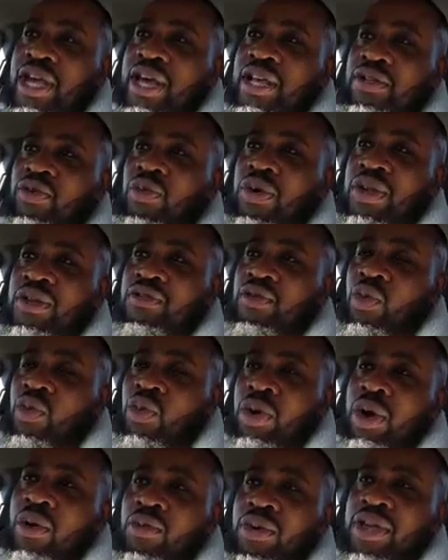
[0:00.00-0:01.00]
you guys
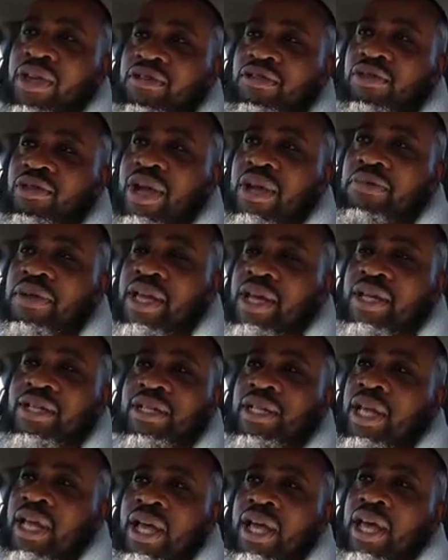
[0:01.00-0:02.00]
wear weaves, right?
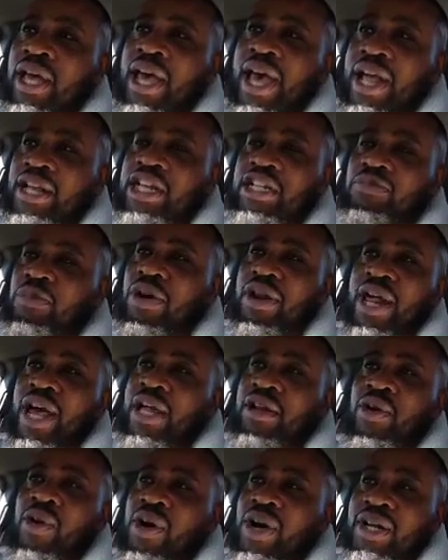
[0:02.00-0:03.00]
Because at this point
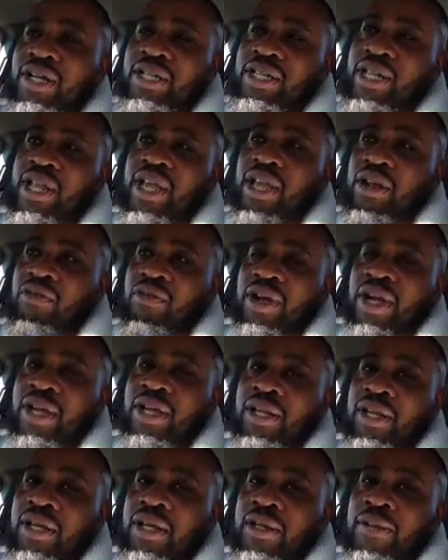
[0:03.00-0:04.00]
I don't understand,
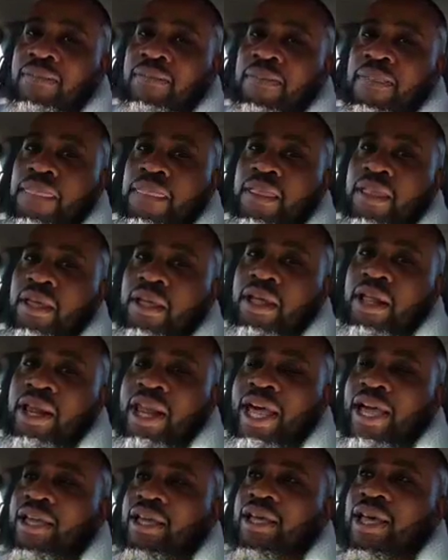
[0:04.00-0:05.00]
right?
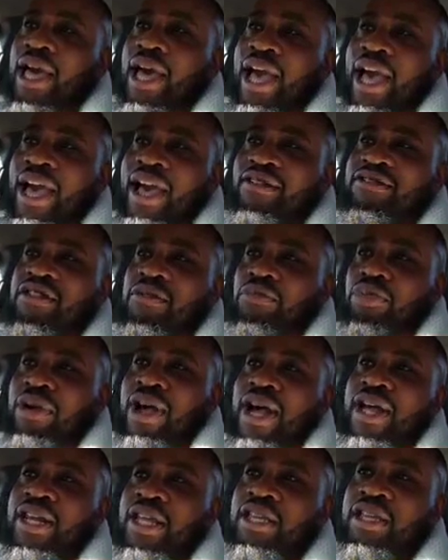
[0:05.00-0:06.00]
Like, have some
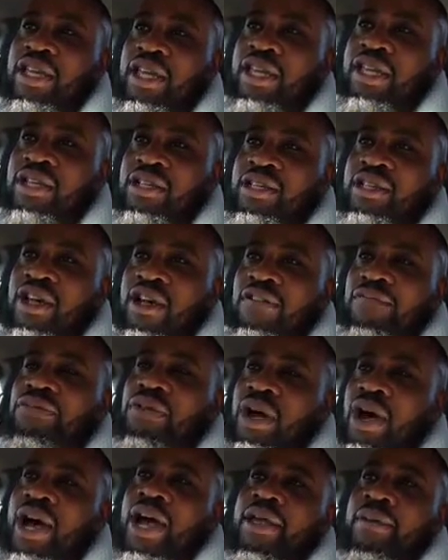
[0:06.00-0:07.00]
pride in yourself.
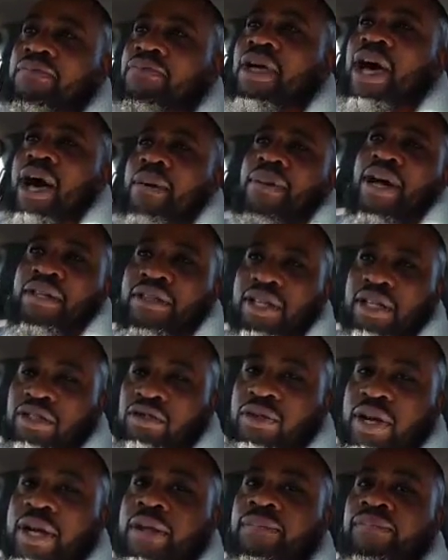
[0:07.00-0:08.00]
All right, how about
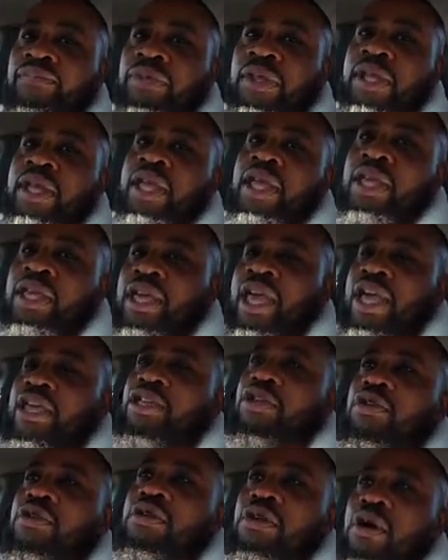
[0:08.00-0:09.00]
this, right?
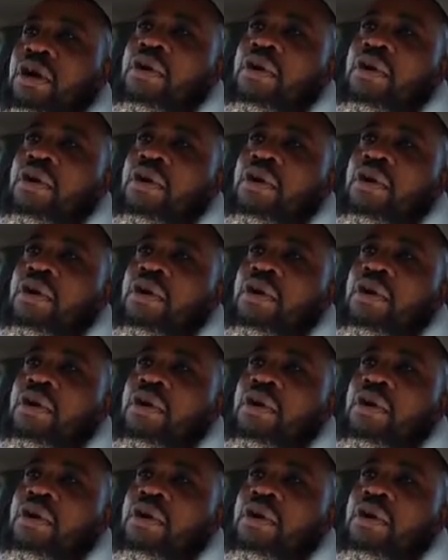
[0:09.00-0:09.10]
Can you